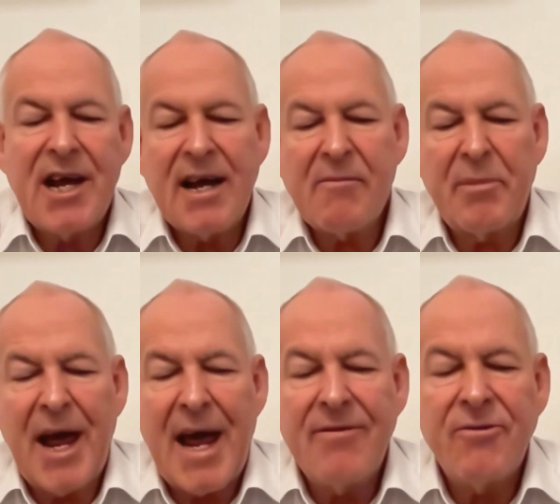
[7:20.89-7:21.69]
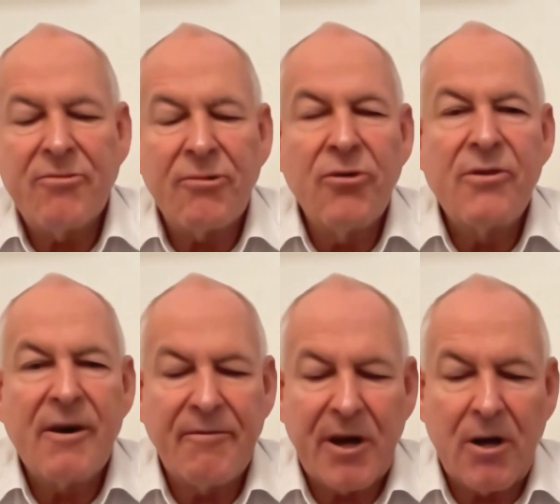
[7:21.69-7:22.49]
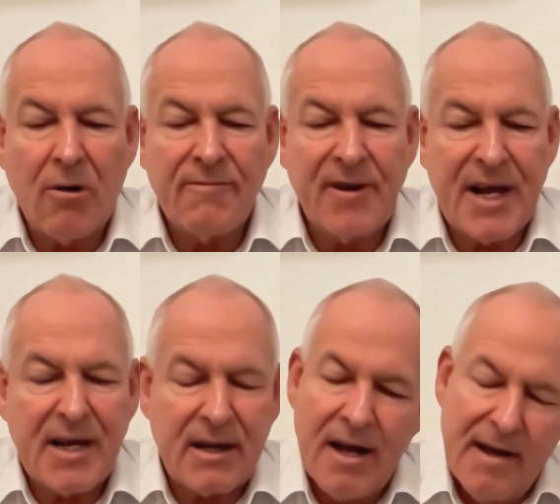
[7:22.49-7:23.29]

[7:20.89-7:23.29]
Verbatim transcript: explain the roots of the conflict